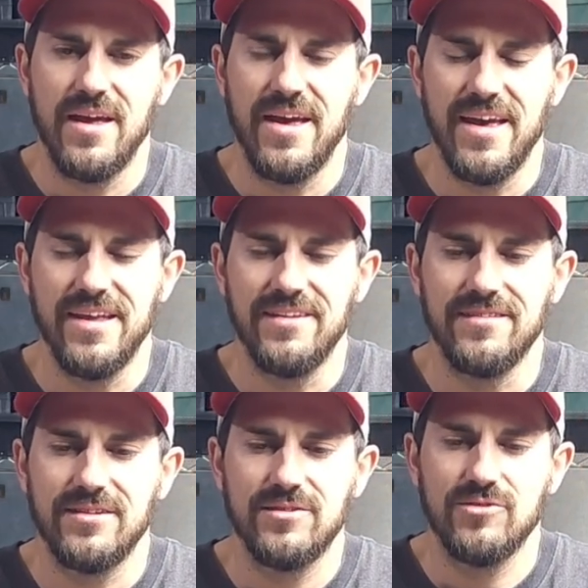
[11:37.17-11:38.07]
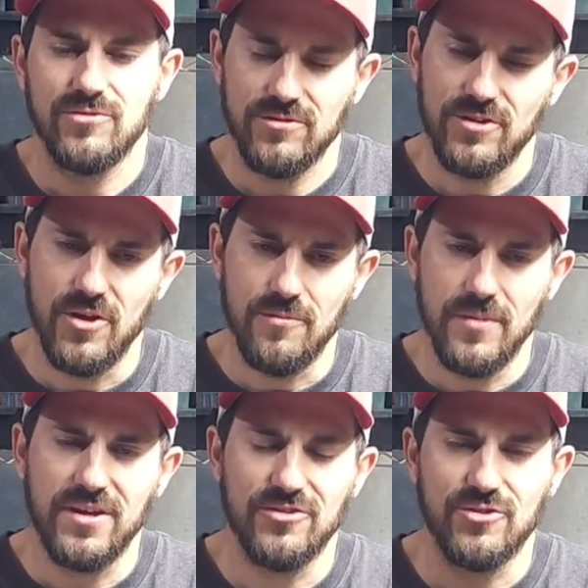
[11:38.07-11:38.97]
and,
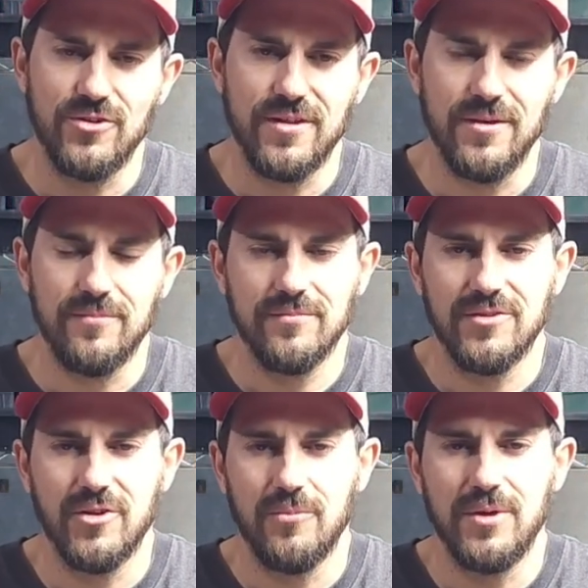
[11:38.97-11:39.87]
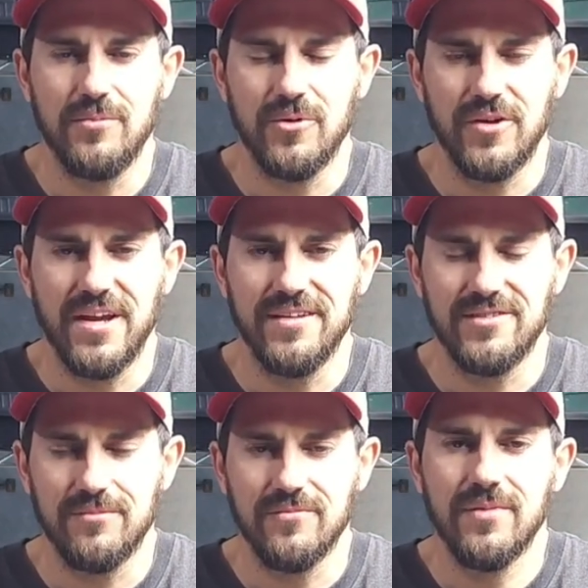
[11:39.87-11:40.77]
making sure that, people are getting
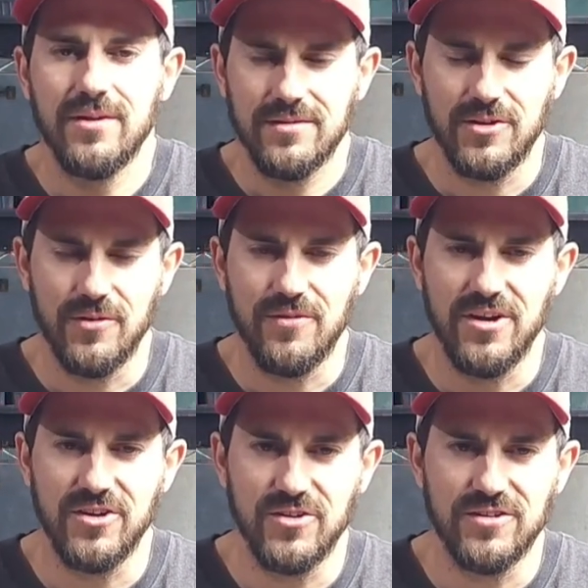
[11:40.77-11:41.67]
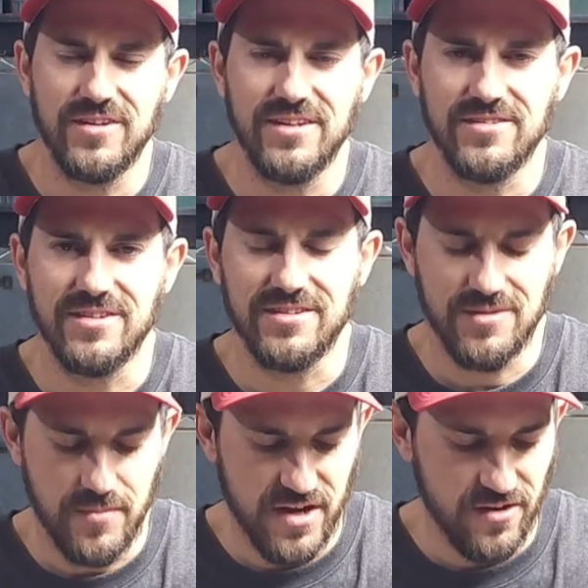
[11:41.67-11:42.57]
some, very good tasting
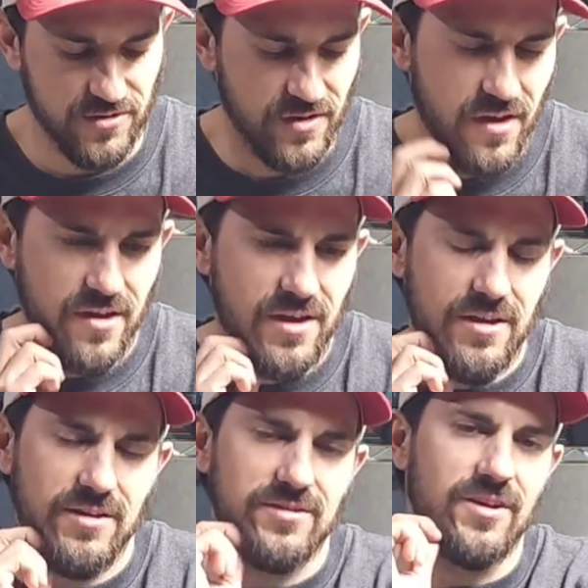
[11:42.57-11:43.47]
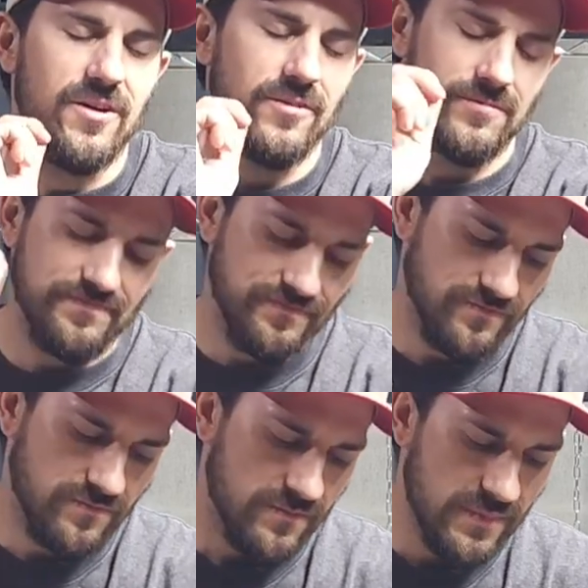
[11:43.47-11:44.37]
tomatoes. So
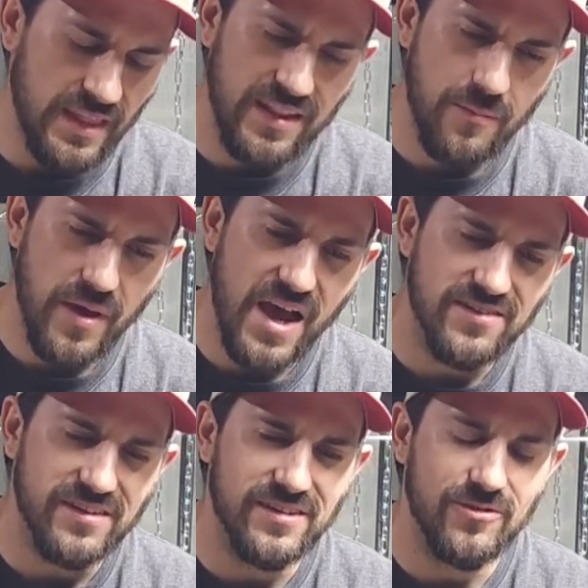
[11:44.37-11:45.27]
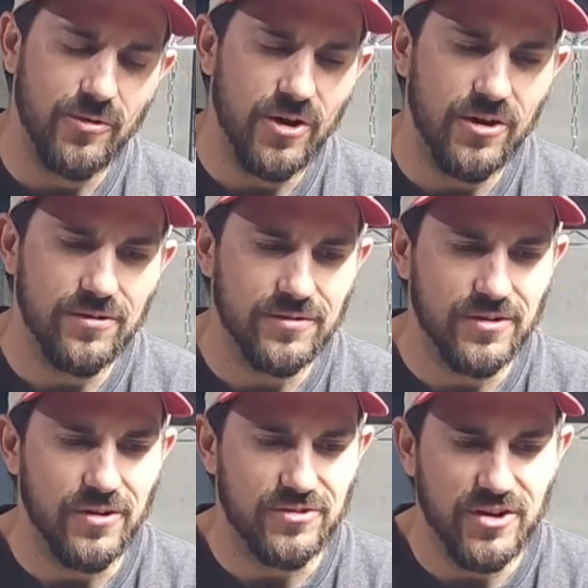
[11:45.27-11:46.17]
in the past I did grow,
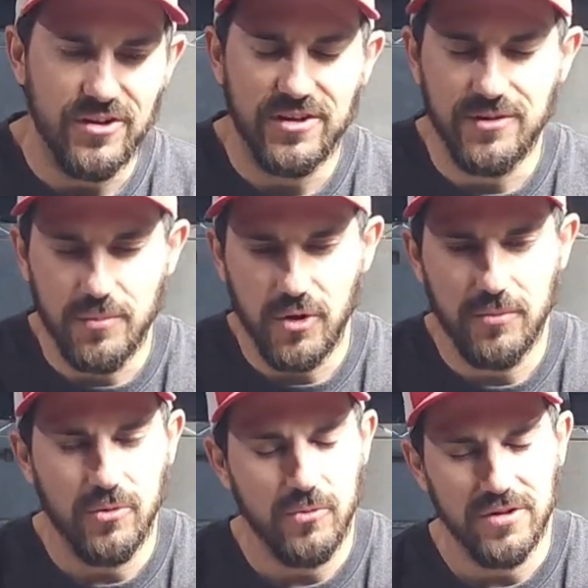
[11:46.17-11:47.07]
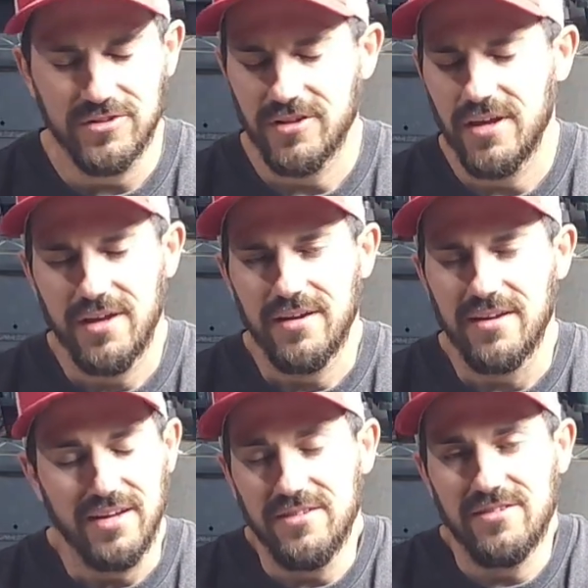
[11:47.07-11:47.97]
Cherokee Purple, which
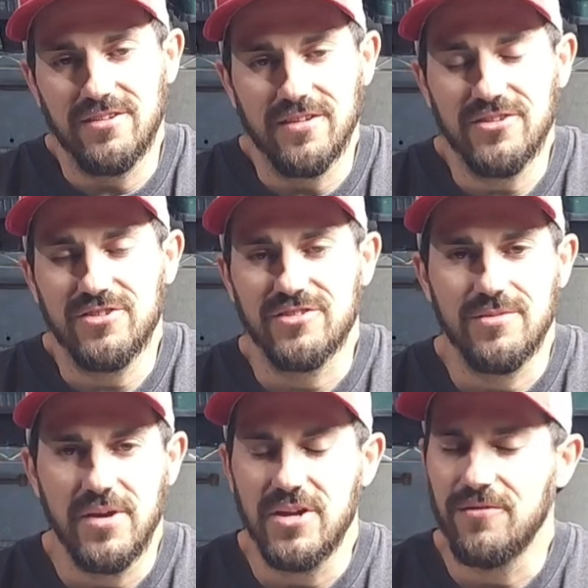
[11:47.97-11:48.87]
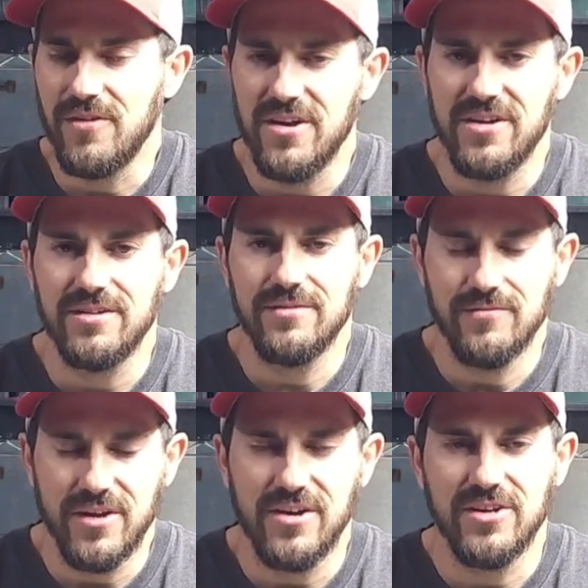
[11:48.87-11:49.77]
is a delicious tomato, very,
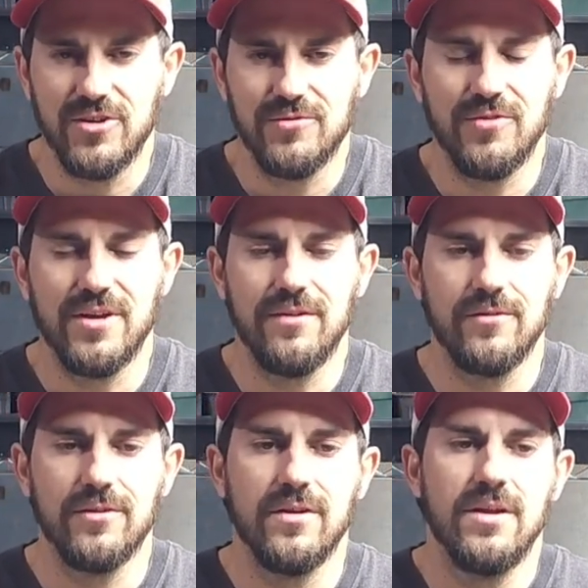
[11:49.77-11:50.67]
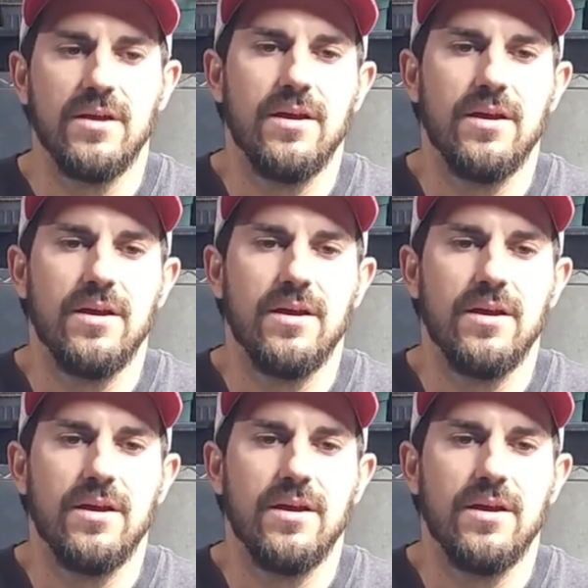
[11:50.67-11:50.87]
very good flavor.